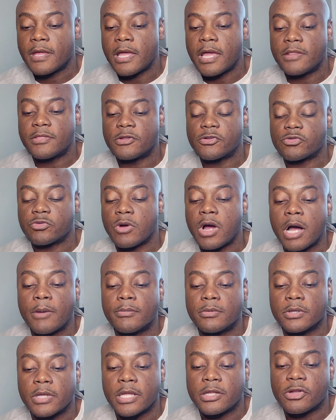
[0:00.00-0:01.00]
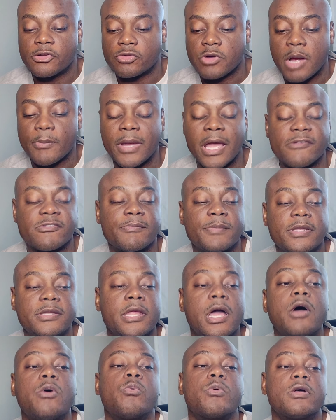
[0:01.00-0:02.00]
and the trauma. And the trauma has to be
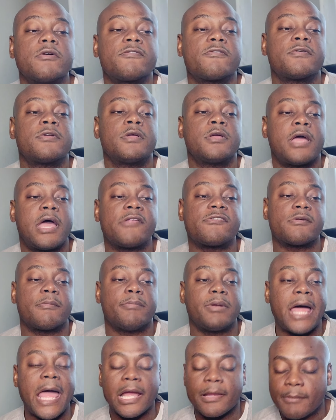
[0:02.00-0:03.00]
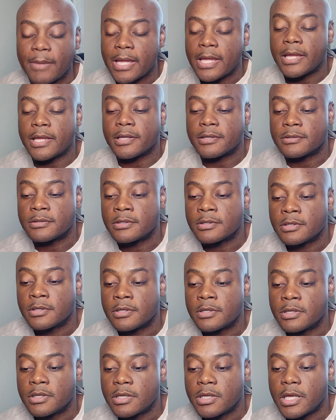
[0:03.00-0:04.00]
dealt with as a Black man
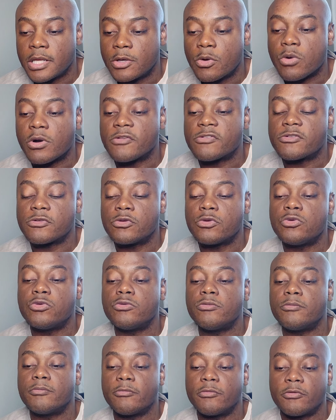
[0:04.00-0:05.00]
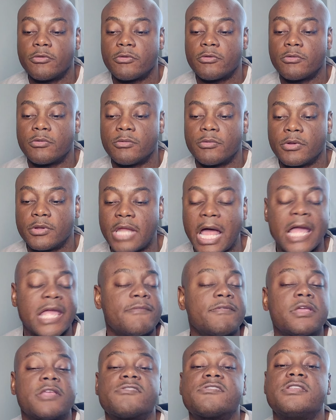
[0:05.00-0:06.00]
in order to not
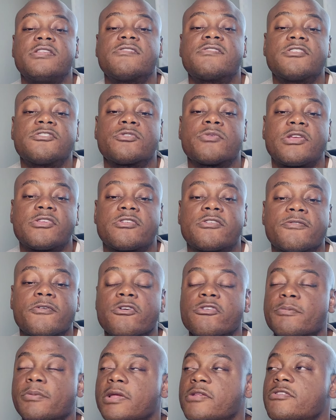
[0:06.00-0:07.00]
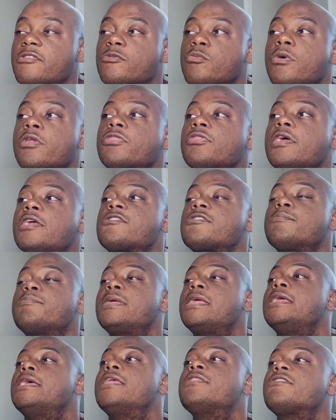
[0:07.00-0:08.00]
even get to these situations in the first place. It's one thing to
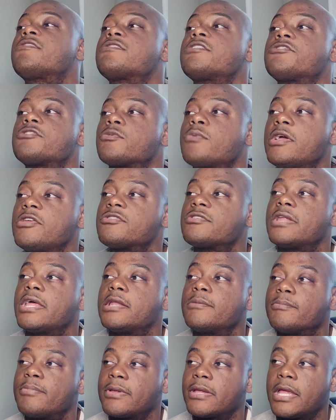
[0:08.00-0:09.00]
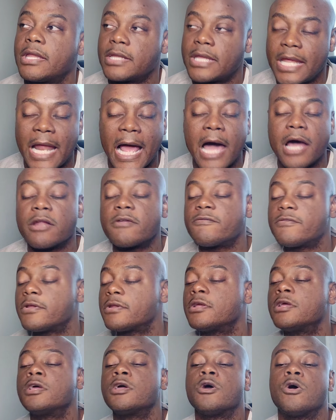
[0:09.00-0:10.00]
be in the situation and get out of
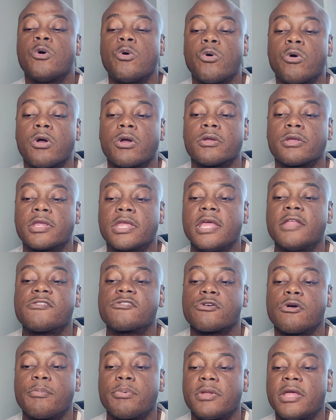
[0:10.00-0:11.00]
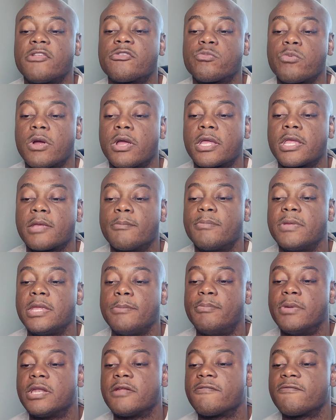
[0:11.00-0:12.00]
it, or get into a place where it can
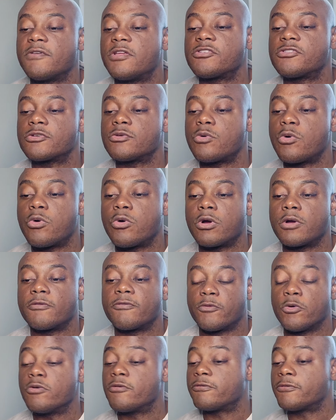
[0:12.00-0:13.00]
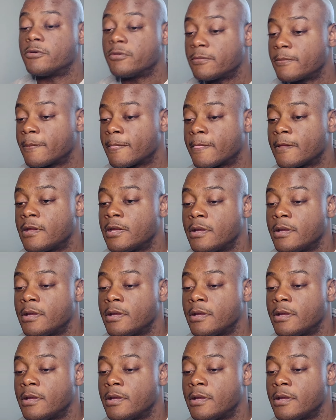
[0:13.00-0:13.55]
be beneficial or fruitful.